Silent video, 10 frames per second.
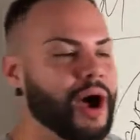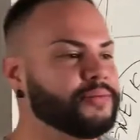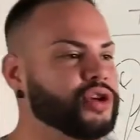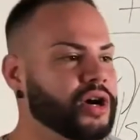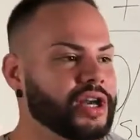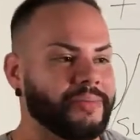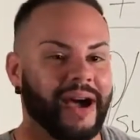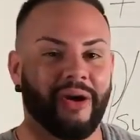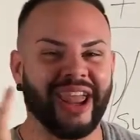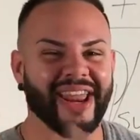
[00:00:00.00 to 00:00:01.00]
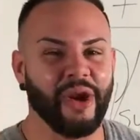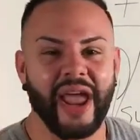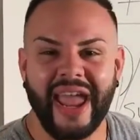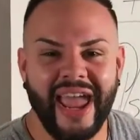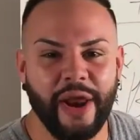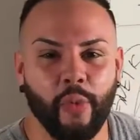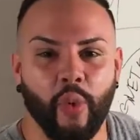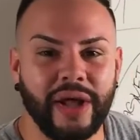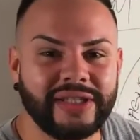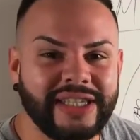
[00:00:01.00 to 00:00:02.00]
I'm talking about in
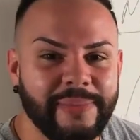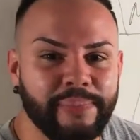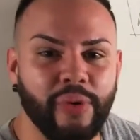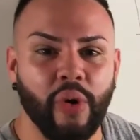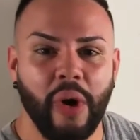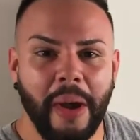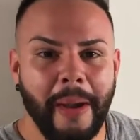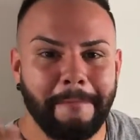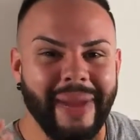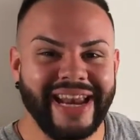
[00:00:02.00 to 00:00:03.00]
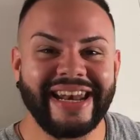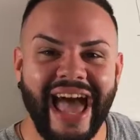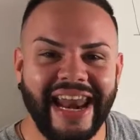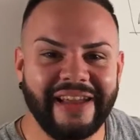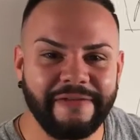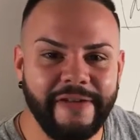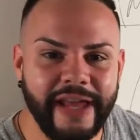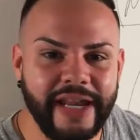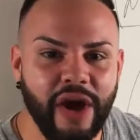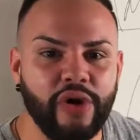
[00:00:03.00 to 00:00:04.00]
one simple magnetic
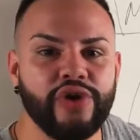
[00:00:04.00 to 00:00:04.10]
video,